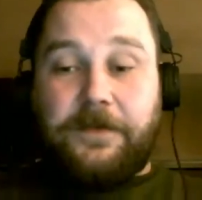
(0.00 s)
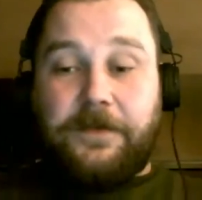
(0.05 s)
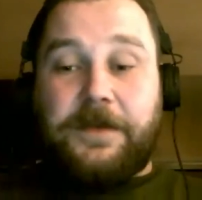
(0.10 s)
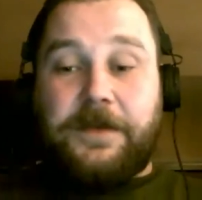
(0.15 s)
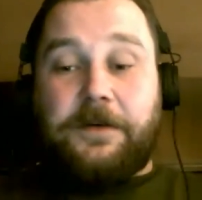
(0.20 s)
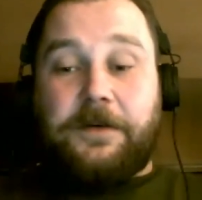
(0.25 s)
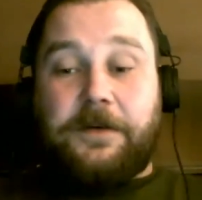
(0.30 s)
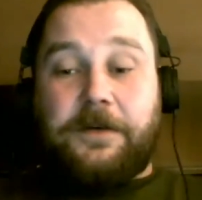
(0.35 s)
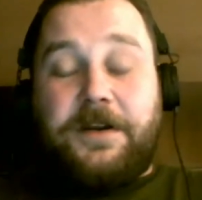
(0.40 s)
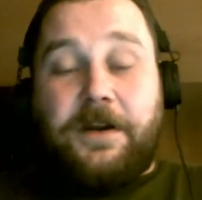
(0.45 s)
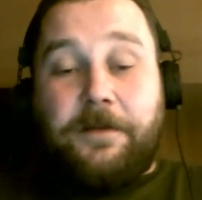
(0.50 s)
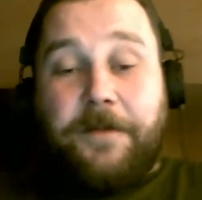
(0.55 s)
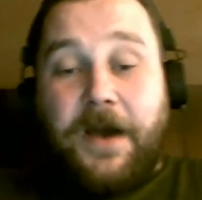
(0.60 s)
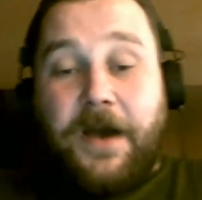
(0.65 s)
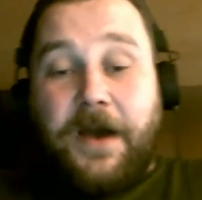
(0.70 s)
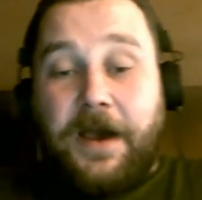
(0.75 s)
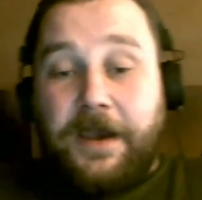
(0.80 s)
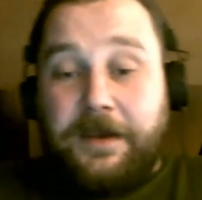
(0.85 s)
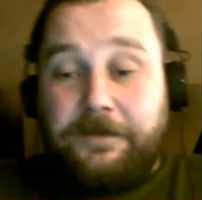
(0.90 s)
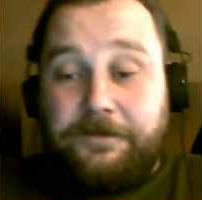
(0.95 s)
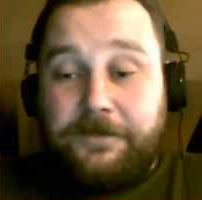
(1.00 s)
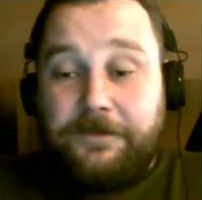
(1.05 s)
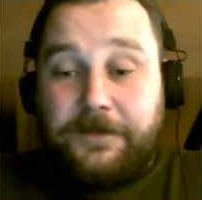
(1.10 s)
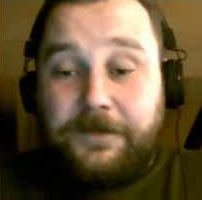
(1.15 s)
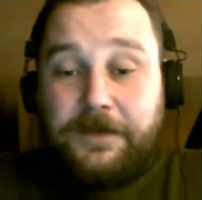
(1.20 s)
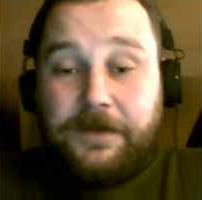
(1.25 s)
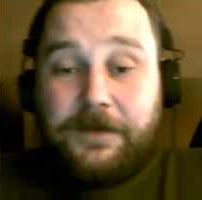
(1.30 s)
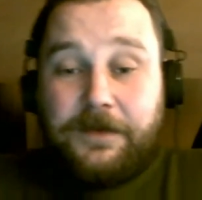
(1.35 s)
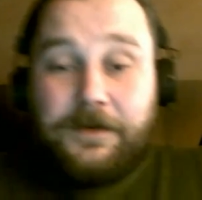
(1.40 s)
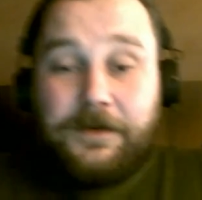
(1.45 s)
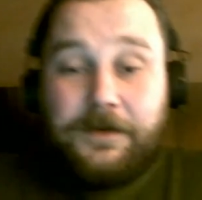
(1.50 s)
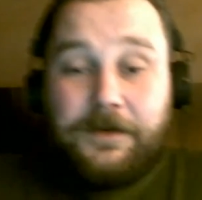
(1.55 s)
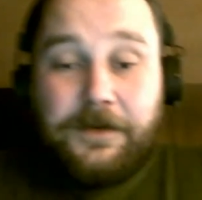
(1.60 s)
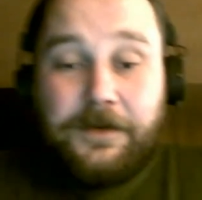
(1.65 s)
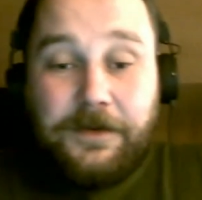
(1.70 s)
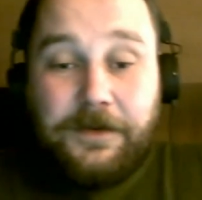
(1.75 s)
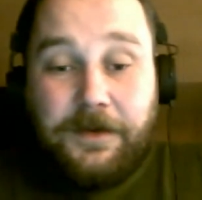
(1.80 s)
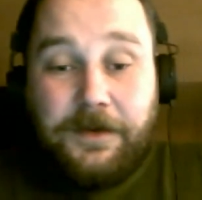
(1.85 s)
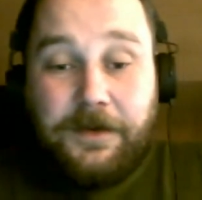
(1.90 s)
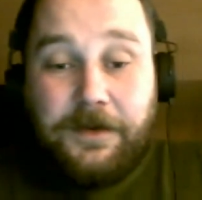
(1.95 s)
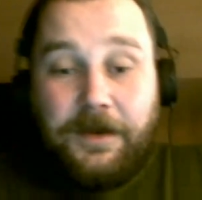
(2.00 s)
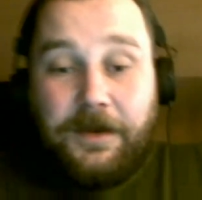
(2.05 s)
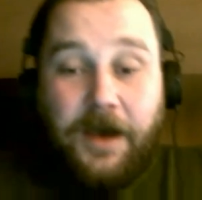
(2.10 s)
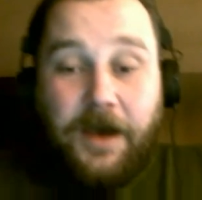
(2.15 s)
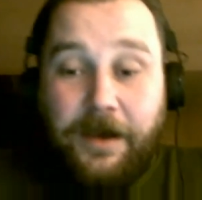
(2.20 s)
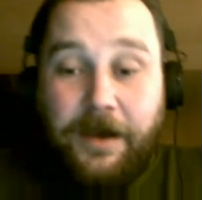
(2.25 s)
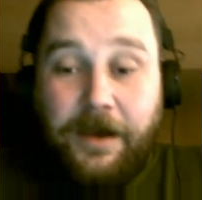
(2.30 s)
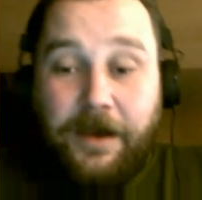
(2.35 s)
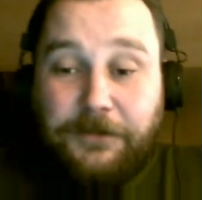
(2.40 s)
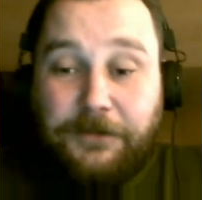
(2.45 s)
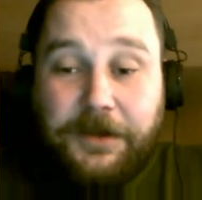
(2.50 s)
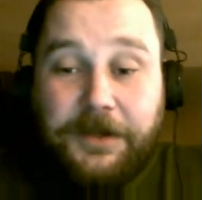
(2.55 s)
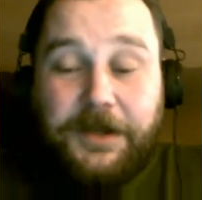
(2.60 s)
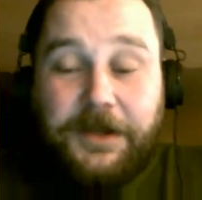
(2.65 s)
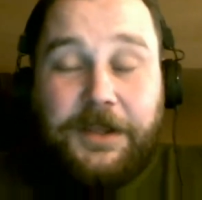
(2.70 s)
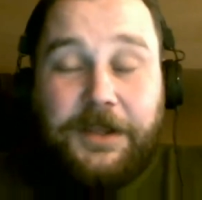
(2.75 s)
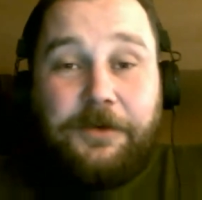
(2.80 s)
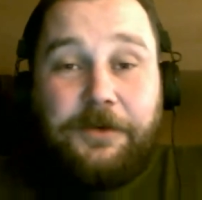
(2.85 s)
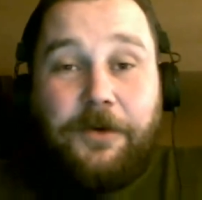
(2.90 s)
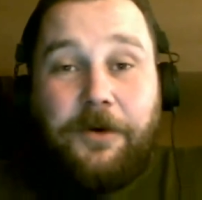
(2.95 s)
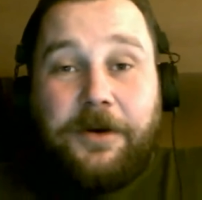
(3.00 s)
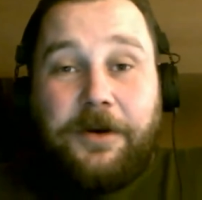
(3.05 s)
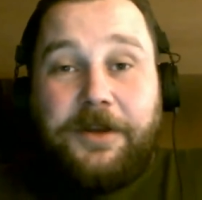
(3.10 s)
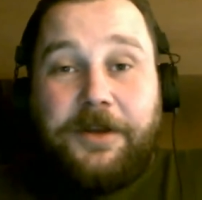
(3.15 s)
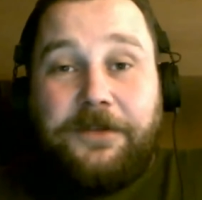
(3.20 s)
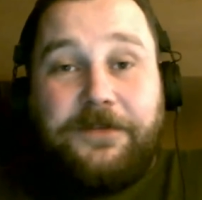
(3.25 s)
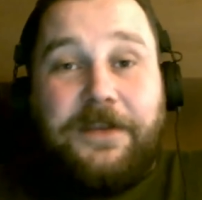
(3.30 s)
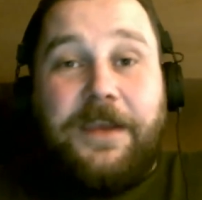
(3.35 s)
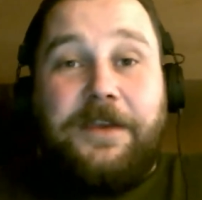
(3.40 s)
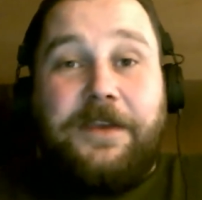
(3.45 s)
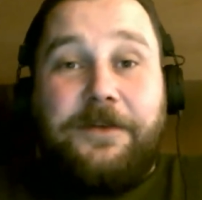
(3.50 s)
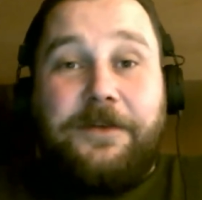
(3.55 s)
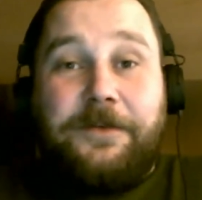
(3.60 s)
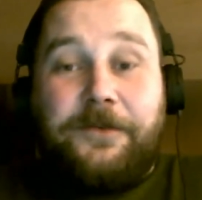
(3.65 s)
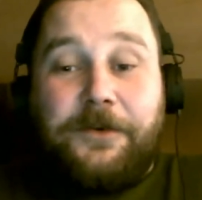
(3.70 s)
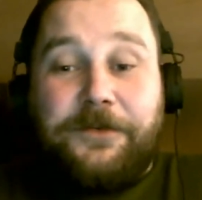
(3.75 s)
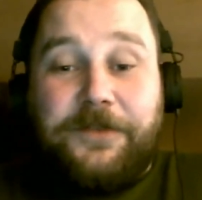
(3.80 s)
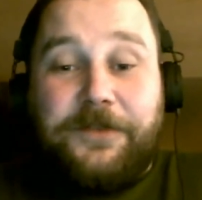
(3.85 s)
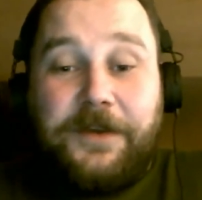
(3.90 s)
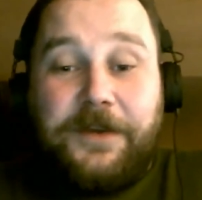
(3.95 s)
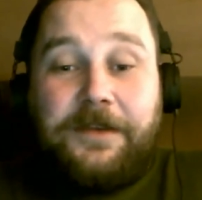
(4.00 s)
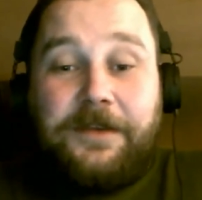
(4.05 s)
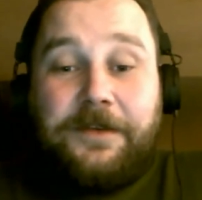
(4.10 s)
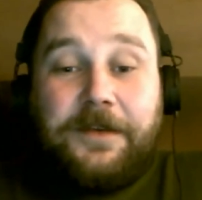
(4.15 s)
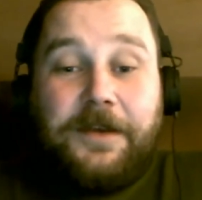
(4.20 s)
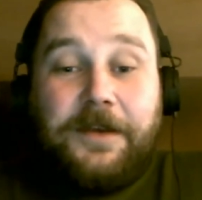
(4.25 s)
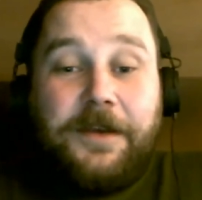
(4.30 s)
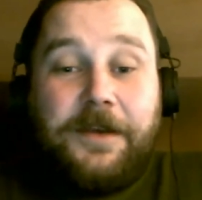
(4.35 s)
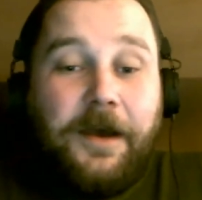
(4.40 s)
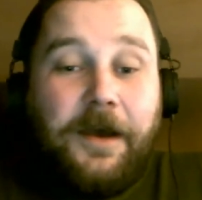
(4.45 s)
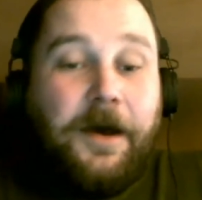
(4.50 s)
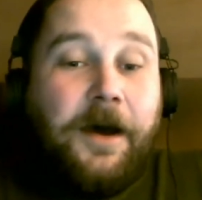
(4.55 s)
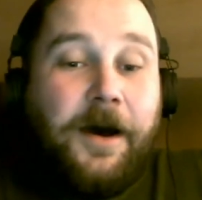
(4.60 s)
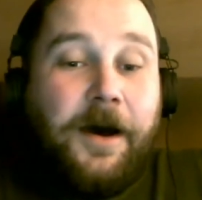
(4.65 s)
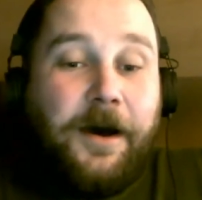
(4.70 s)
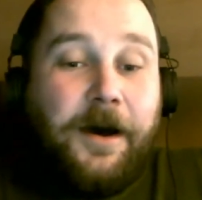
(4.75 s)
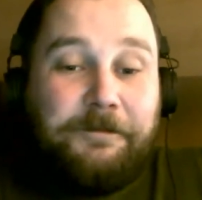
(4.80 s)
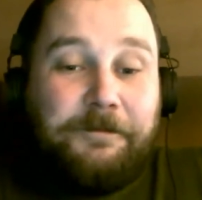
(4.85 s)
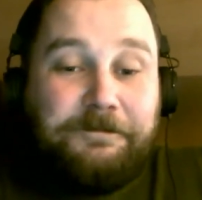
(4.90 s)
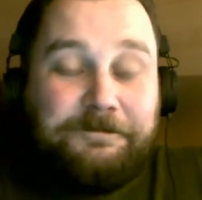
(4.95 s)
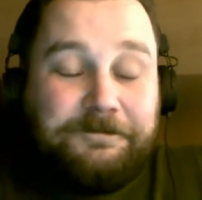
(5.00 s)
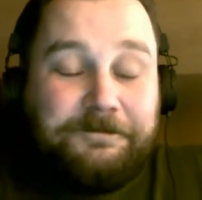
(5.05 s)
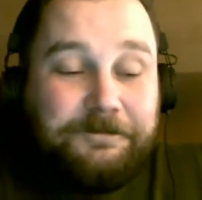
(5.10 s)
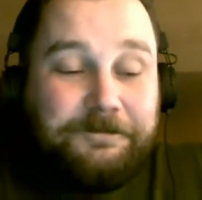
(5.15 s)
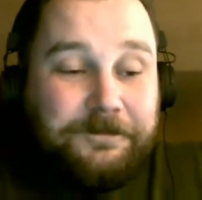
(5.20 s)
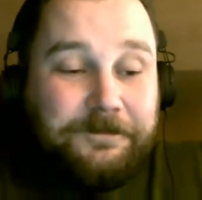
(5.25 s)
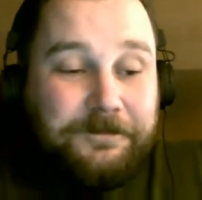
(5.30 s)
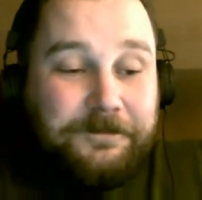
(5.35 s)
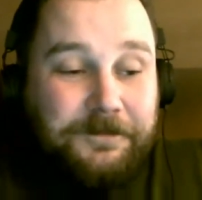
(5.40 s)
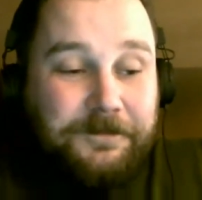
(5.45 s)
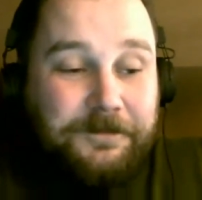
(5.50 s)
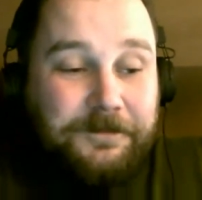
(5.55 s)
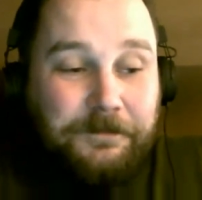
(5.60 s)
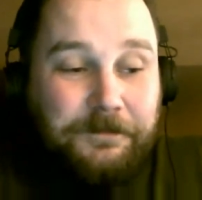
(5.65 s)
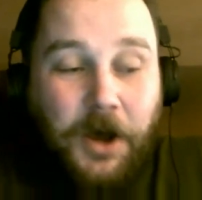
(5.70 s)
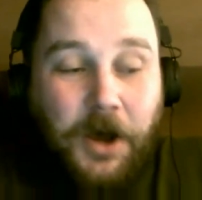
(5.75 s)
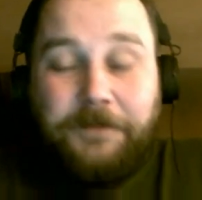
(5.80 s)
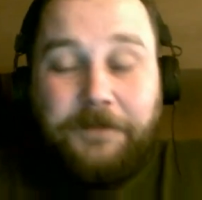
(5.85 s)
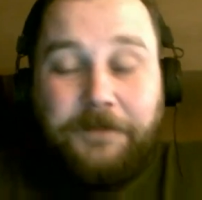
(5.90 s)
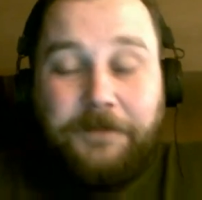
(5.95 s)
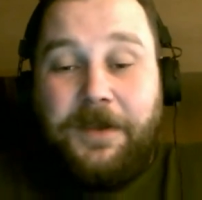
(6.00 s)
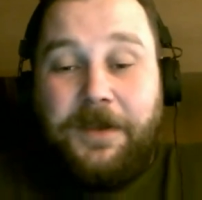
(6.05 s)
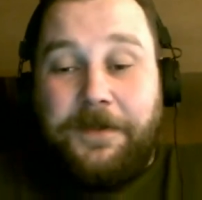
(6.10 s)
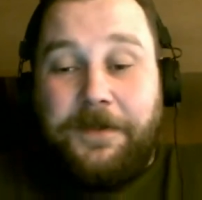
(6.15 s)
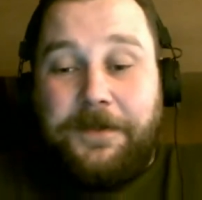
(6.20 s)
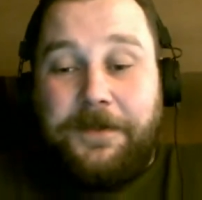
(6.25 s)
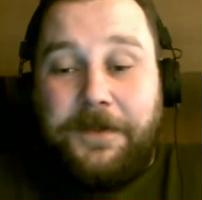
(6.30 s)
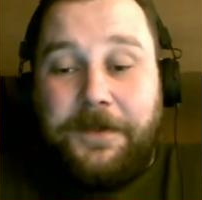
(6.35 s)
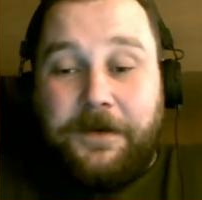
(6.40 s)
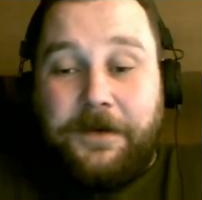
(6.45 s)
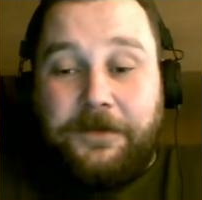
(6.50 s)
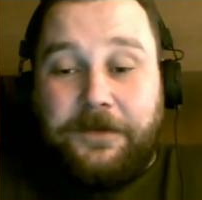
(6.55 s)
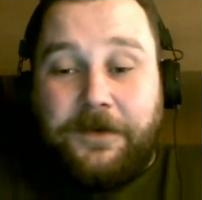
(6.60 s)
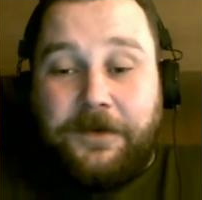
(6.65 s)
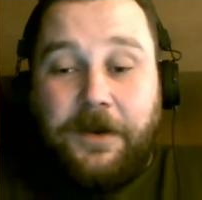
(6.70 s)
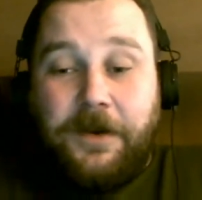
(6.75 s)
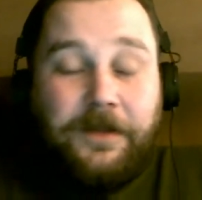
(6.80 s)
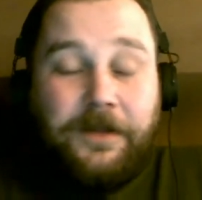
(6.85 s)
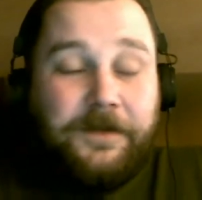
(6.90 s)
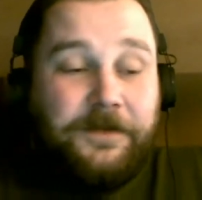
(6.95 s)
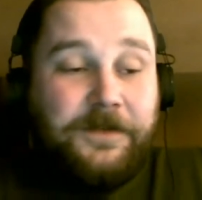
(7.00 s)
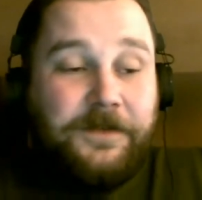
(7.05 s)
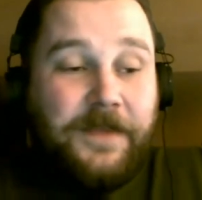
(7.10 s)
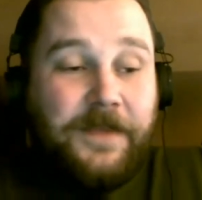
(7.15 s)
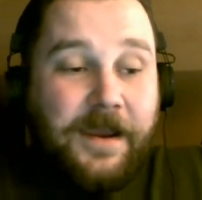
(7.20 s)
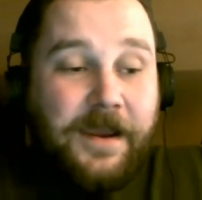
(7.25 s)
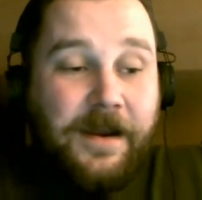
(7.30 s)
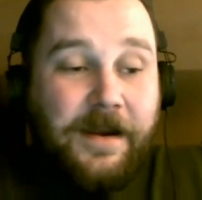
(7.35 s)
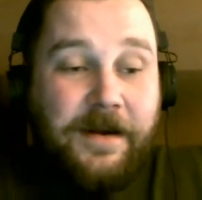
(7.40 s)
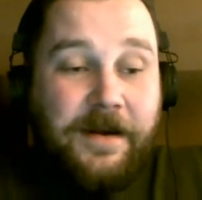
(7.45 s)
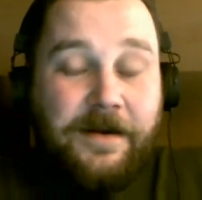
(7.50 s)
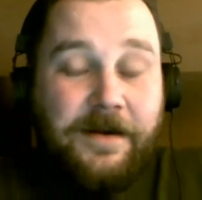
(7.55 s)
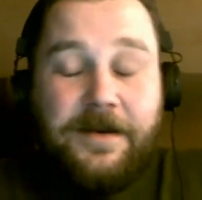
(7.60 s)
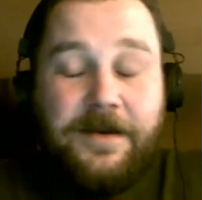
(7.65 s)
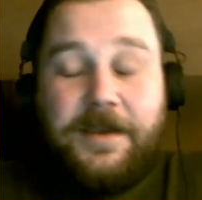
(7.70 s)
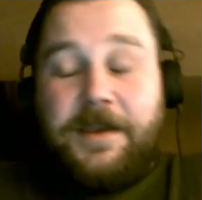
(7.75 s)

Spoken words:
that are nearby. I'm looking at you, Oregon State University. Monmouth, there's a college there.